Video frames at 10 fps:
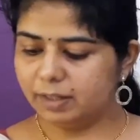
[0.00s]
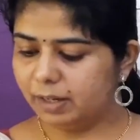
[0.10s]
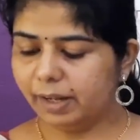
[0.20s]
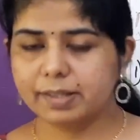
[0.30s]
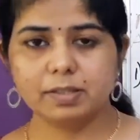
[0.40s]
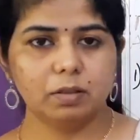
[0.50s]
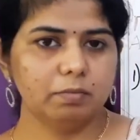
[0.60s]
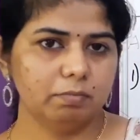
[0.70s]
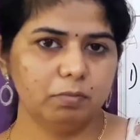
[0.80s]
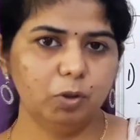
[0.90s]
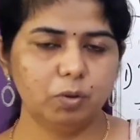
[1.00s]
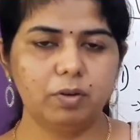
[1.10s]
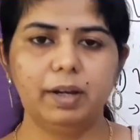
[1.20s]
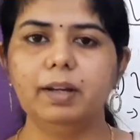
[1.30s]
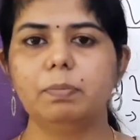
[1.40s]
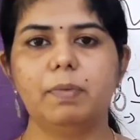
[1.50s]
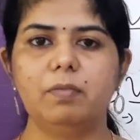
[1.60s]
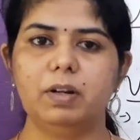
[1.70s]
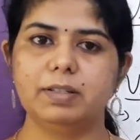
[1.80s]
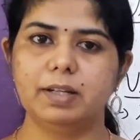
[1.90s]
the next nutrient,
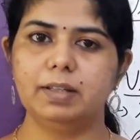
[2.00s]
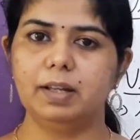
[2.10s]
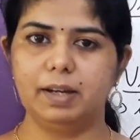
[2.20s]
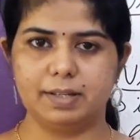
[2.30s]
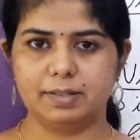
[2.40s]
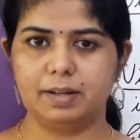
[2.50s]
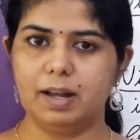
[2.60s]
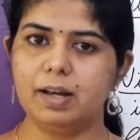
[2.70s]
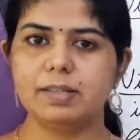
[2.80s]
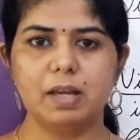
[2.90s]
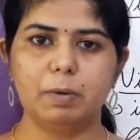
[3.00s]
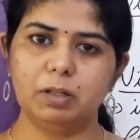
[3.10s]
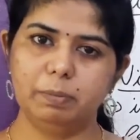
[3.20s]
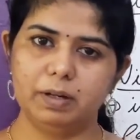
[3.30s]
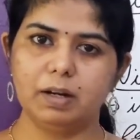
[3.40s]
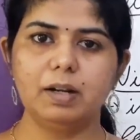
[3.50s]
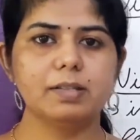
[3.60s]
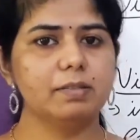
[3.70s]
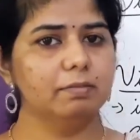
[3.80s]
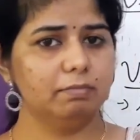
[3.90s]
I will tell in the next class about the
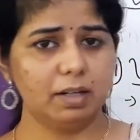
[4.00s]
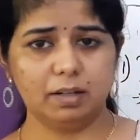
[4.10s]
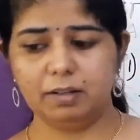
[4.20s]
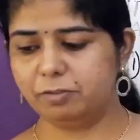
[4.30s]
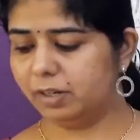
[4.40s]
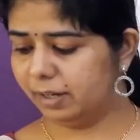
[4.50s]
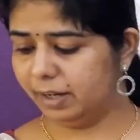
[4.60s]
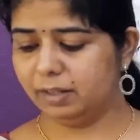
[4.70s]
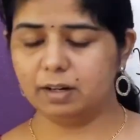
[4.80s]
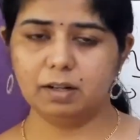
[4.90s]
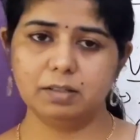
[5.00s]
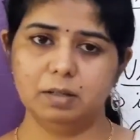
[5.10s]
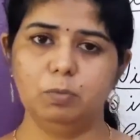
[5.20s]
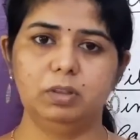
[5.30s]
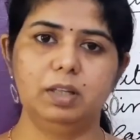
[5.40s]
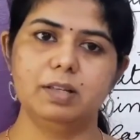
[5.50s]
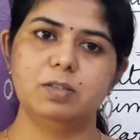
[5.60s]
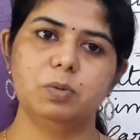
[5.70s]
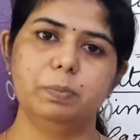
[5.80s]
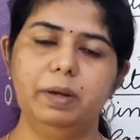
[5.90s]
minerals. Again, there are some more
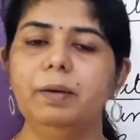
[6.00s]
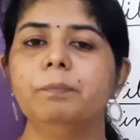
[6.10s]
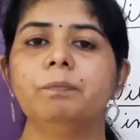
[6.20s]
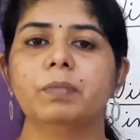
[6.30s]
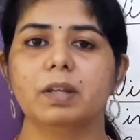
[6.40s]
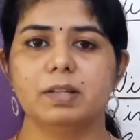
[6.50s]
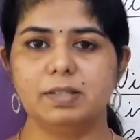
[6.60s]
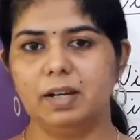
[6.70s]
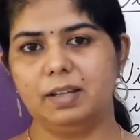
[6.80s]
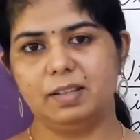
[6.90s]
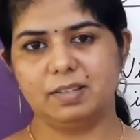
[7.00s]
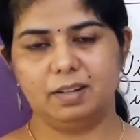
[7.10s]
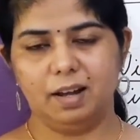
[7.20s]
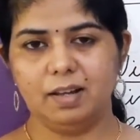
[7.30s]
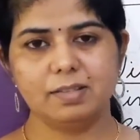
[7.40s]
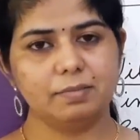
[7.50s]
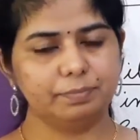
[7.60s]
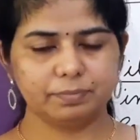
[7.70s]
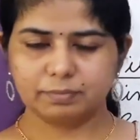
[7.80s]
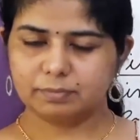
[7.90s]
things to be said in this
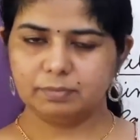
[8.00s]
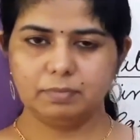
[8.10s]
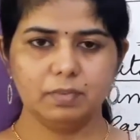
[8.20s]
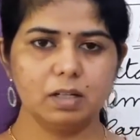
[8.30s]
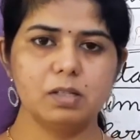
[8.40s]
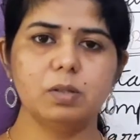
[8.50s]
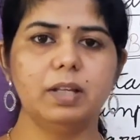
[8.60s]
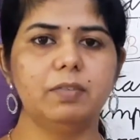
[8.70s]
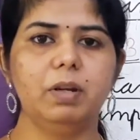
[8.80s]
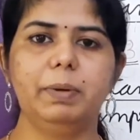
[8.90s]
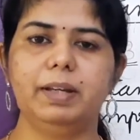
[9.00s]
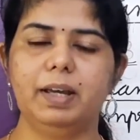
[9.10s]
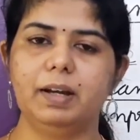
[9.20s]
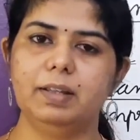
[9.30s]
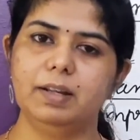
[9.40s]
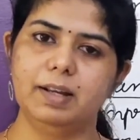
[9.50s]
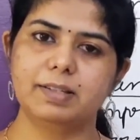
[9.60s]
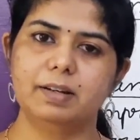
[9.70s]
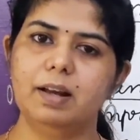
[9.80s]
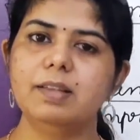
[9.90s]
class. So that will be taken in the
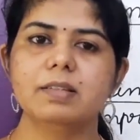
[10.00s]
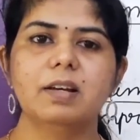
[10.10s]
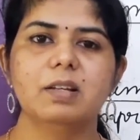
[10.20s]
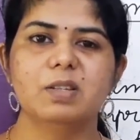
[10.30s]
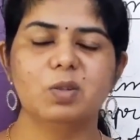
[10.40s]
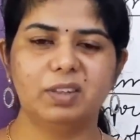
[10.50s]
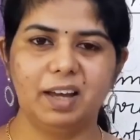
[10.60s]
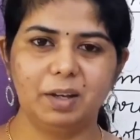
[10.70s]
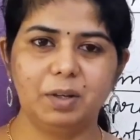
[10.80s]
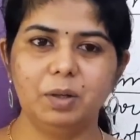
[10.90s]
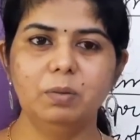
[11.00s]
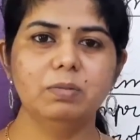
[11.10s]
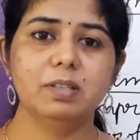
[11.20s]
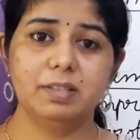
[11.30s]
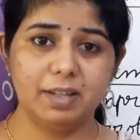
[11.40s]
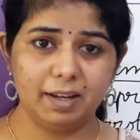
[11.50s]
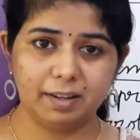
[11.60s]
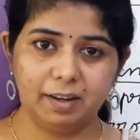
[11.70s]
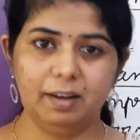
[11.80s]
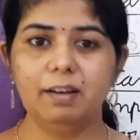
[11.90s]
next class. So thank you.
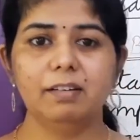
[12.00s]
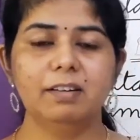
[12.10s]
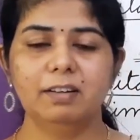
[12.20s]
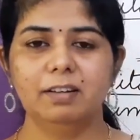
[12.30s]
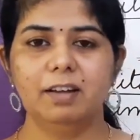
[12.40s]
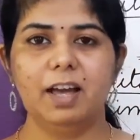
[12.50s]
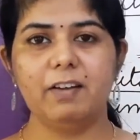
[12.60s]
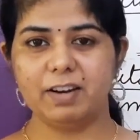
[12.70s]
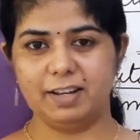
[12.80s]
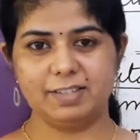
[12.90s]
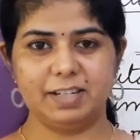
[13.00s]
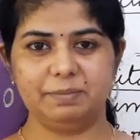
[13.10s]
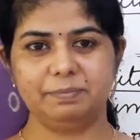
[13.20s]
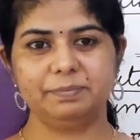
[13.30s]
Take care. Have a nice day.